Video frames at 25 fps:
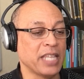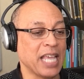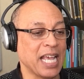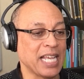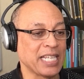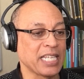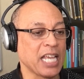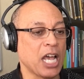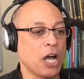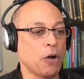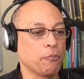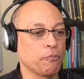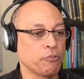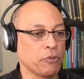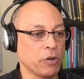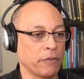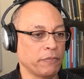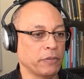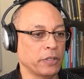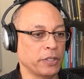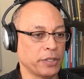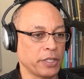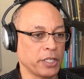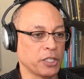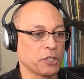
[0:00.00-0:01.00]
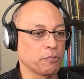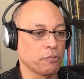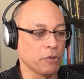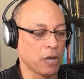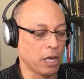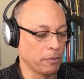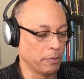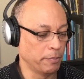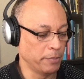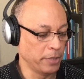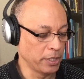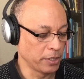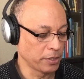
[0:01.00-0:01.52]
because that's how
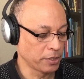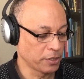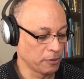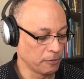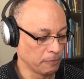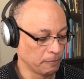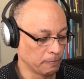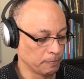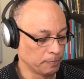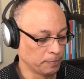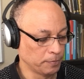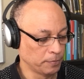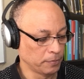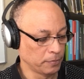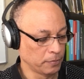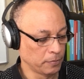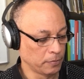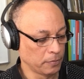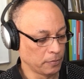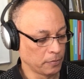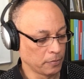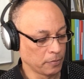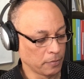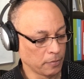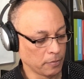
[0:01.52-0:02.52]
prevalent this problem is.